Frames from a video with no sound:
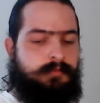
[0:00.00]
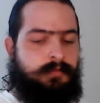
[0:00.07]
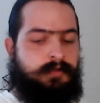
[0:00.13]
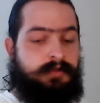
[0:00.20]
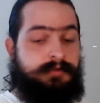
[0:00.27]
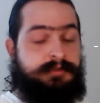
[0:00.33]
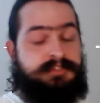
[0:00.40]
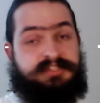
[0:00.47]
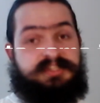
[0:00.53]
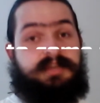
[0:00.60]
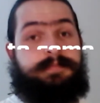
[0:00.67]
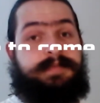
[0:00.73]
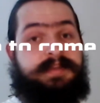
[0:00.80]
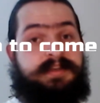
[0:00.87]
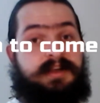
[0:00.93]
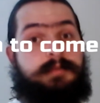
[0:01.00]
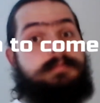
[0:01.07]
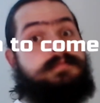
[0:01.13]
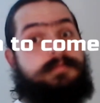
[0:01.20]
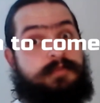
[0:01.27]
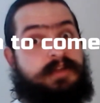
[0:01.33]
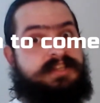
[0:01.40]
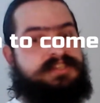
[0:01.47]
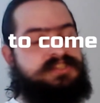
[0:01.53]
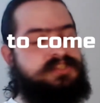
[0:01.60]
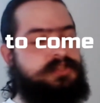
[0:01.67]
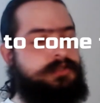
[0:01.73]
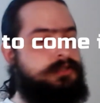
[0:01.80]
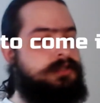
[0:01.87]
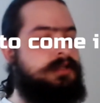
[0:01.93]
which is coming up really
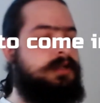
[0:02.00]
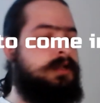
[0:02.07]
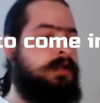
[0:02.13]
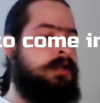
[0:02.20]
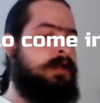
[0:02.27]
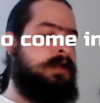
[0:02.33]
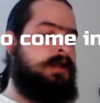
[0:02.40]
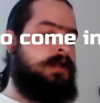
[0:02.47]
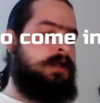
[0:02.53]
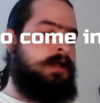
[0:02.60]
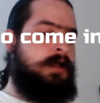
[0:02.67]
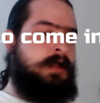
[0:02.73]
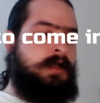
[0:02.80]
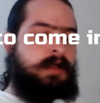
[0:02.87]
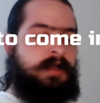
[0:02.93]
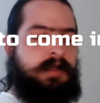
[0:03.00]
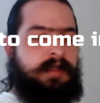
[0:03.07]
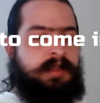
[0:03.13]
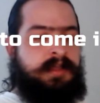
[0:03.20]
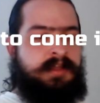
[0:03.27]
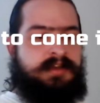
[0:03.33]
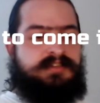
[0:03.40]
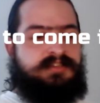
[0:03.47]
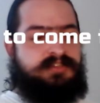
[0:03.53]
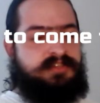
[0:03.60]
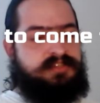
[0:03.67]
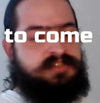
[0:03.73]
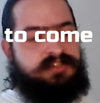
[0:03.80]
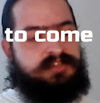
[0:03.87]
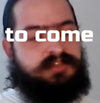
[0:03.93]
soon. And
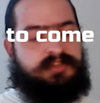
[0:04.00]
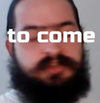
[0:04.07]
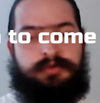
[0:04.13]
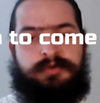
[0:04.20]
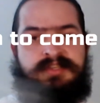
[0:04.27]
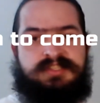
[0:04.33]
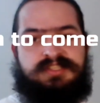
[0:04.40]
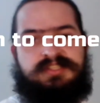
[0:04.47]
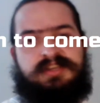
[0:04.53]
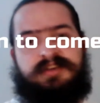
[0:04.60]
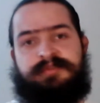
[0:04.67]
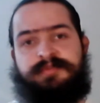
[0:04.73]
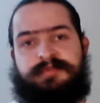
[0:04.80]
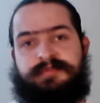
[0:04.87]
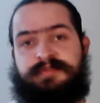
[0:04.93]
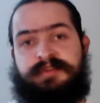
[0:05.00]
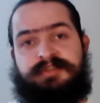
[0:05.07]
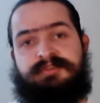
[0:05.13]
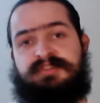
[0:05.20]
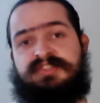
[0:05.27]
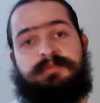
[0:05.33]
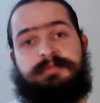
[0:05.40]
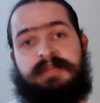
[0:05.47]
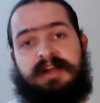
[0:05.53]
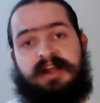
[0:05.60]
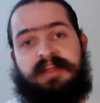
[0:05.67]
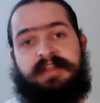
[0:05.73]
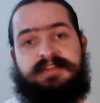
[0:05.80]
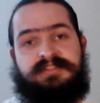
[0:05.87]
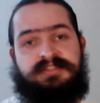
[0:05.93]
just doing stuff for YouTube that I
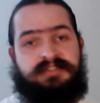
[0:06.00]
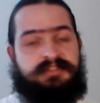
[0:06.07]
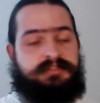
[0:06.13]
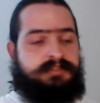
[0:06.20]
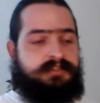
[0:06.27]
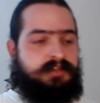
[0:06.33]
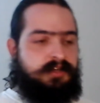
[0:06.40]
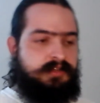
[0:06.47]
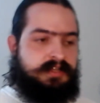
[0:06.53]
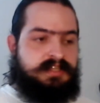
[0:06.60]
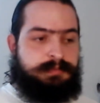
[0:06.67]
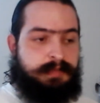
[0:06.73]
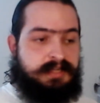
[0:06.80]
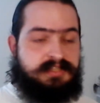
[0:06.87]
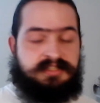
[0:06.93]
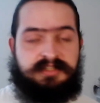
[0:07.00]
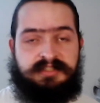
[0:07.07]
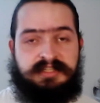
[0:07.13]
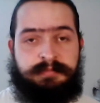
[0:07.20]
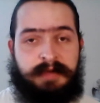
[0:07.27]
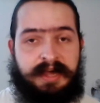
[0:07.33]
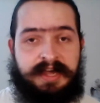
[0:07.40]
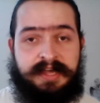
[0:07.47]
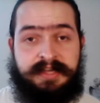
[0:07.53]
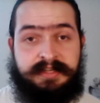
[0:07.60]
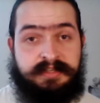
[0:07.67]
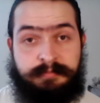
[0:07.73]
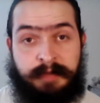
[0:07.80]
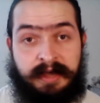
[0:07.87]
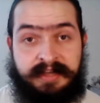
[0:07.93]
like to do. You know, that's basically my my